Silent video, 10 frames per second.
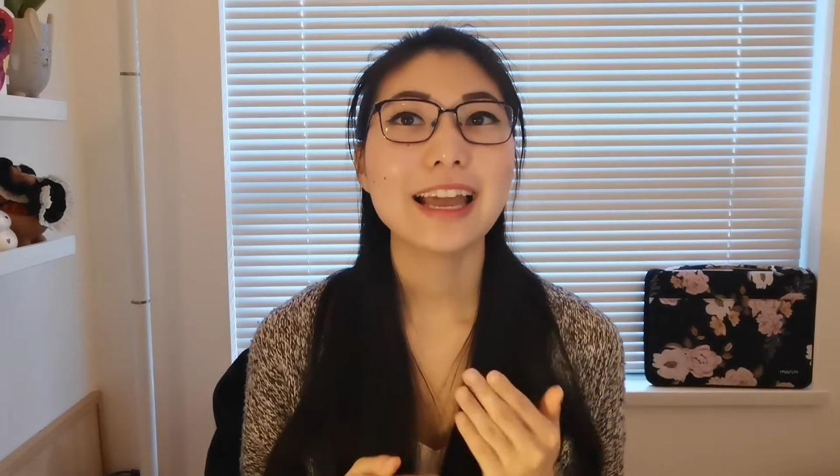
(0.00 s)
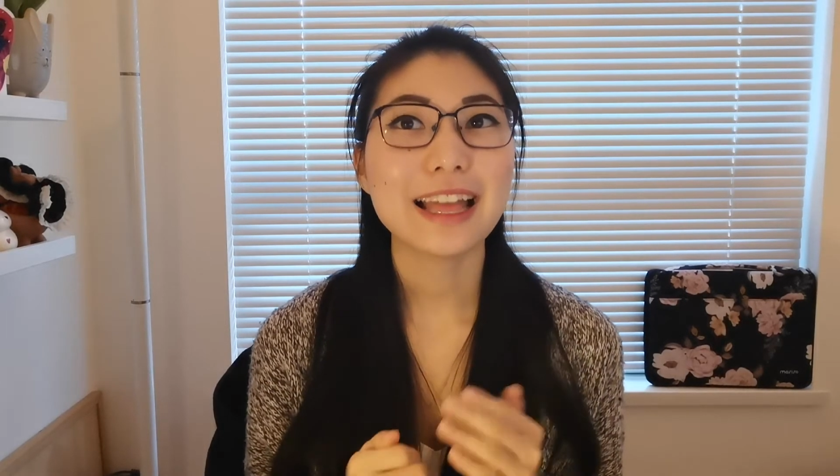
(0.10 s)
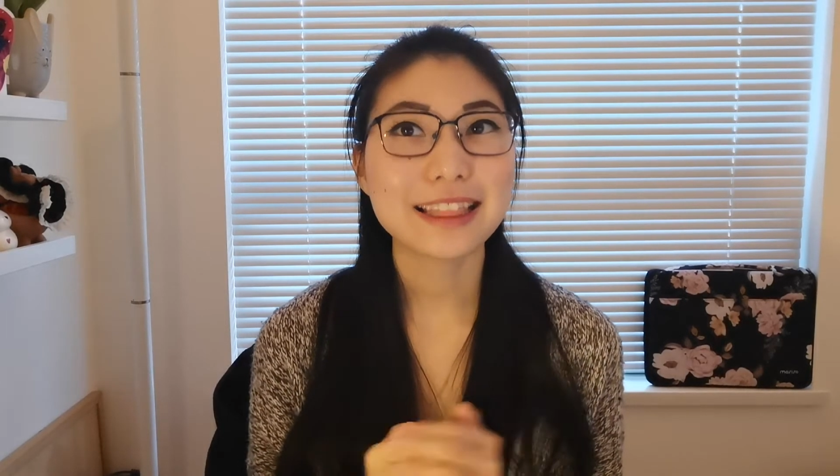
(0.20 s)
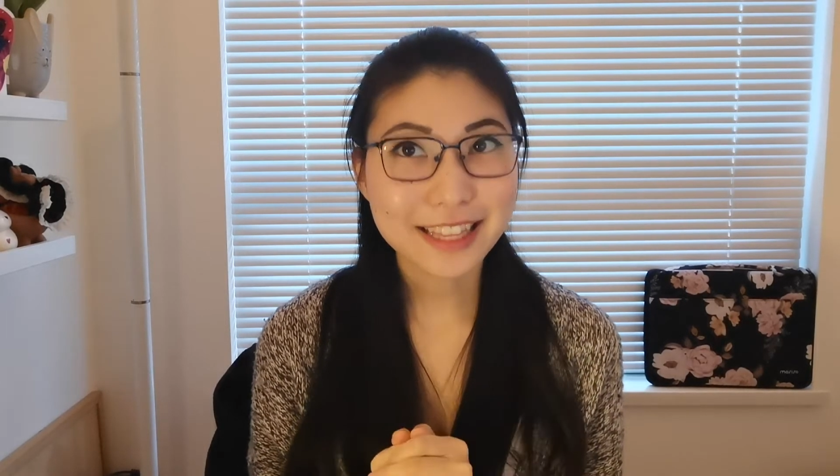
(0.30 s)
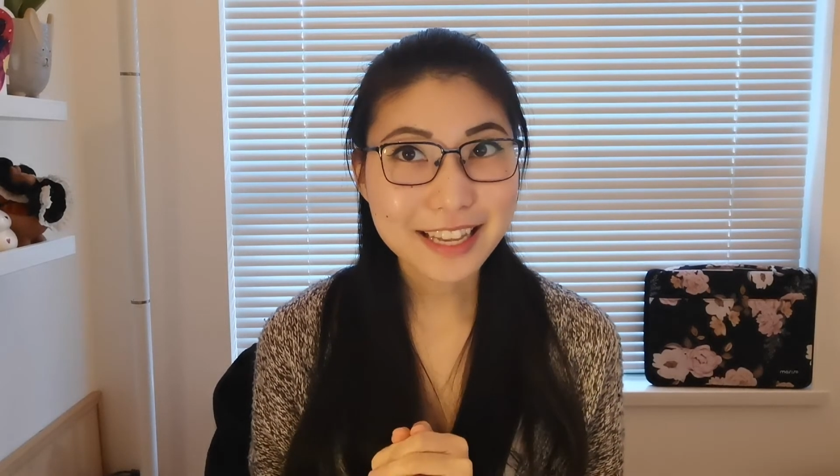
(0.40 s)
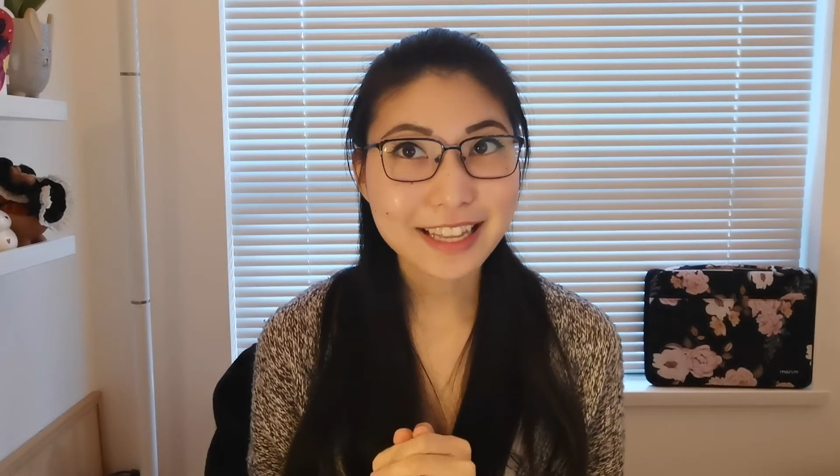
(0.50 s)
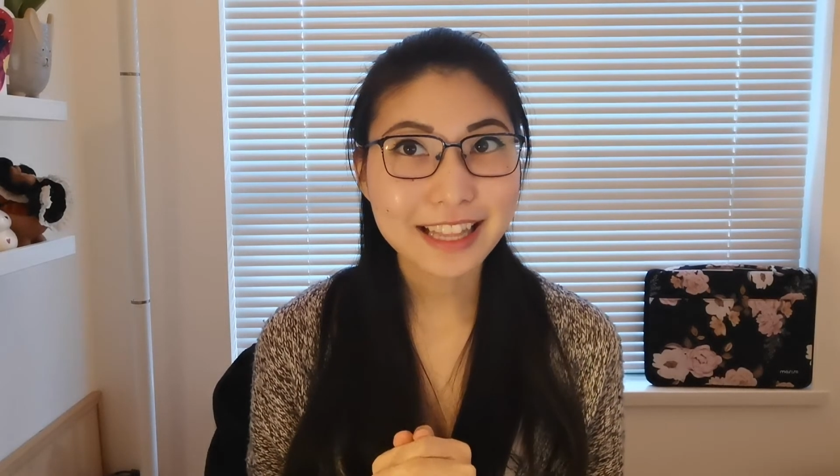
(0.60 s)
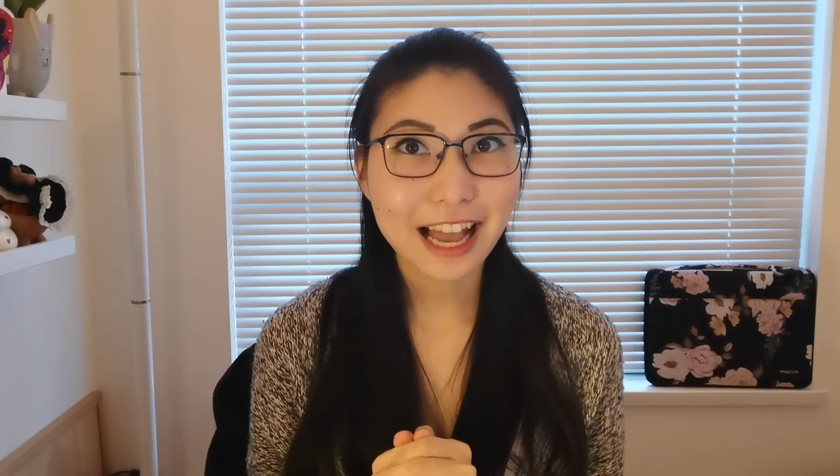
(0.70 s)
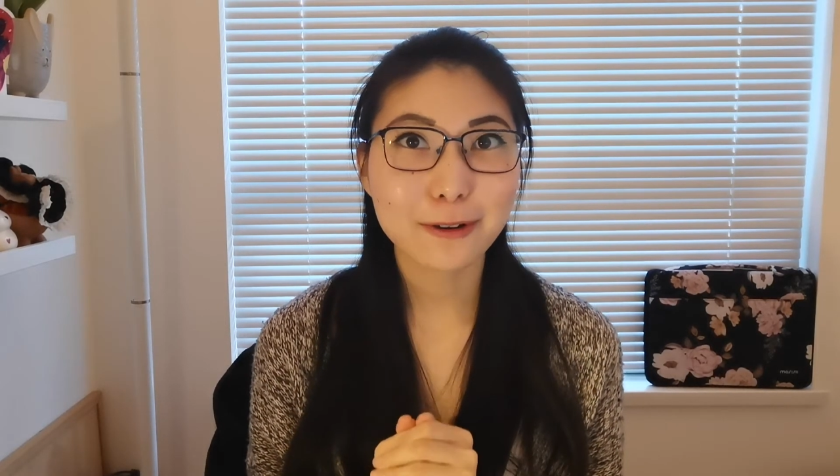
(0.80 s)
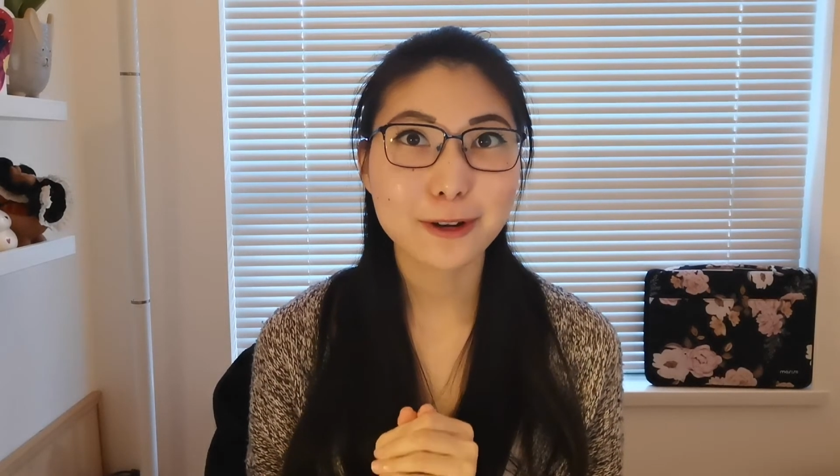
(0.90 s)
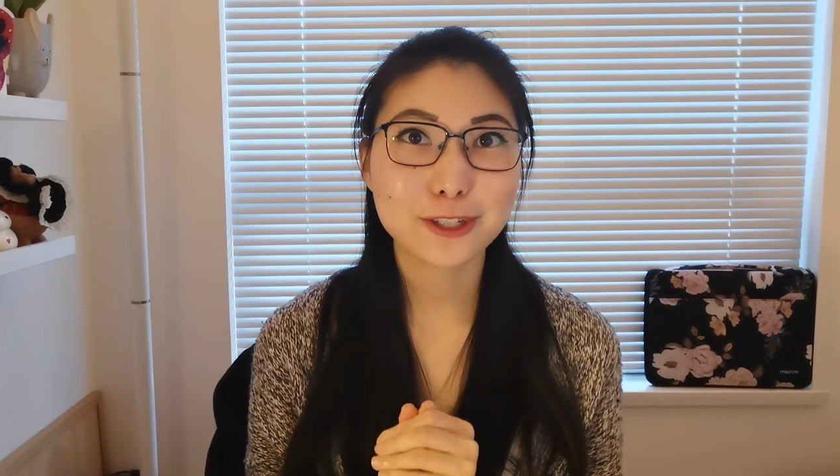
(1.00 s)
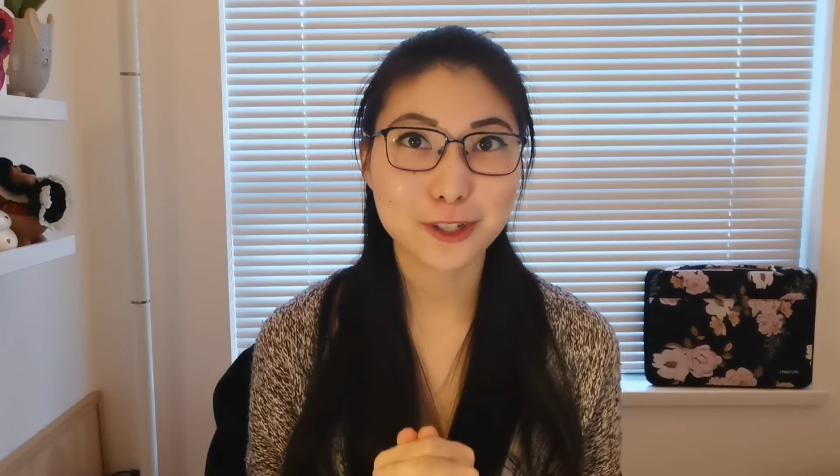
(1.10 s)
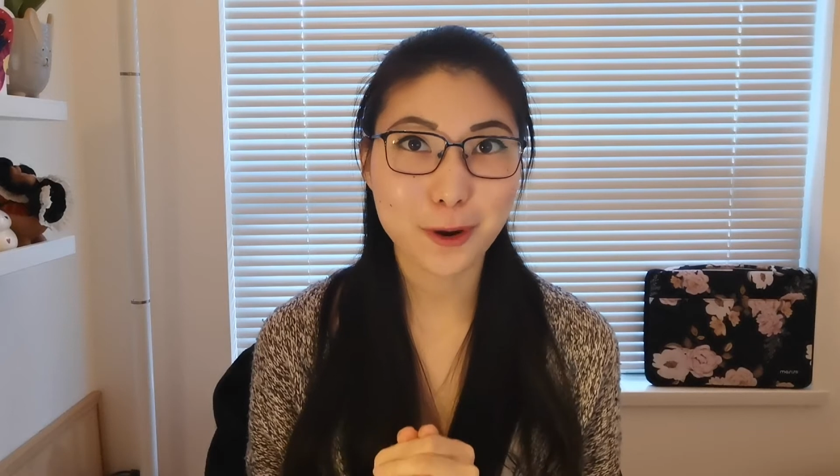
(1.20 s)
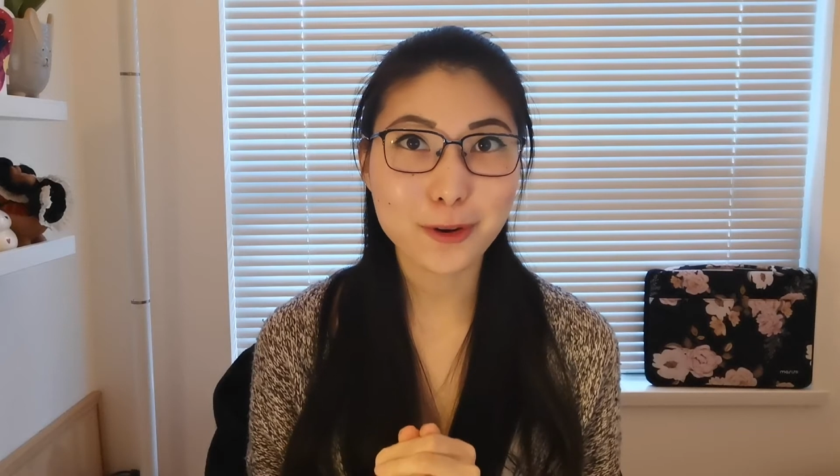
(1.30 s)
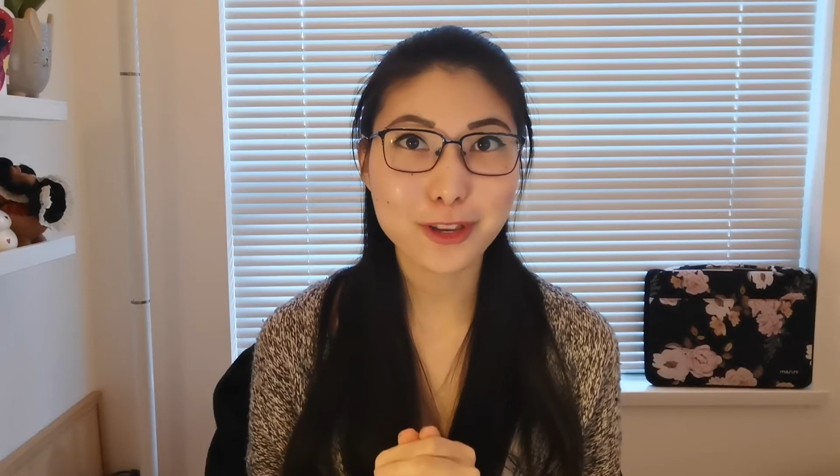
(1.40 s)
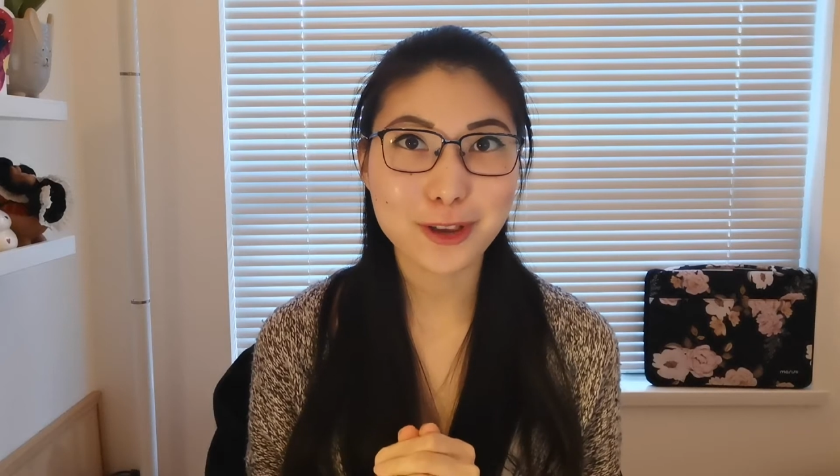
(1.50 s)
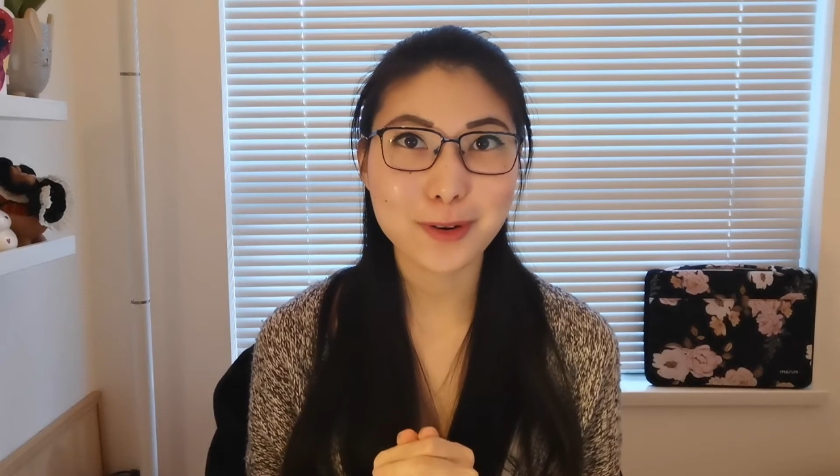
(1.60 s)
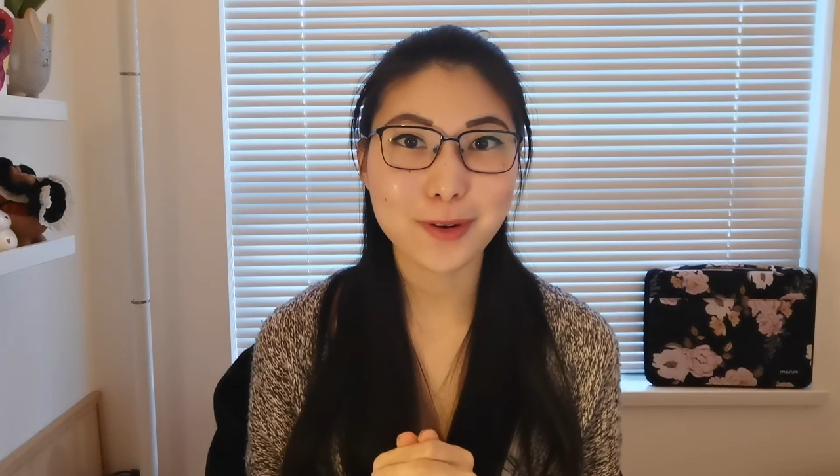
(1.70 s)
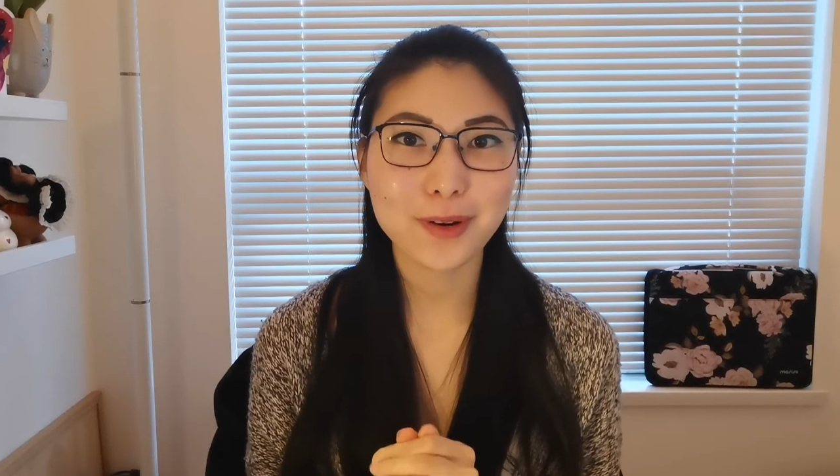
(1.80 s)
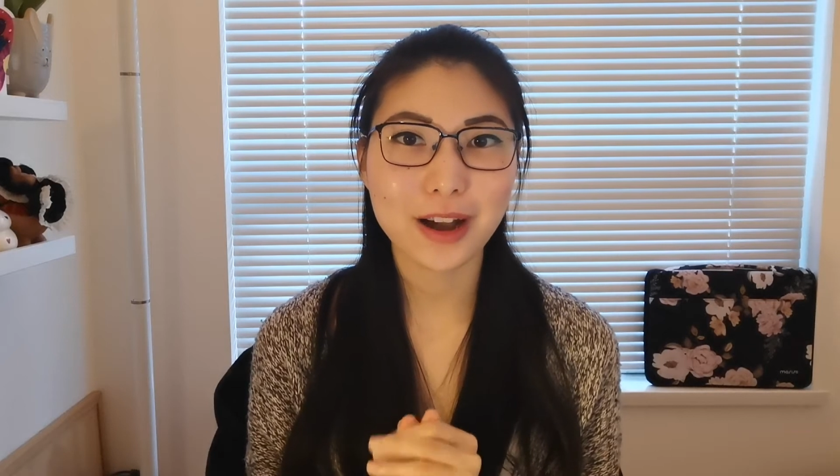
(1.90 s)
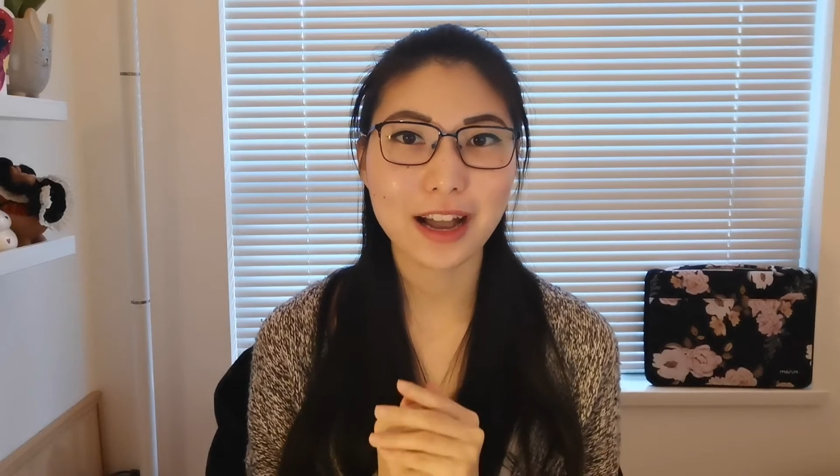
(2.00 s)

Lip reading: And then I will show you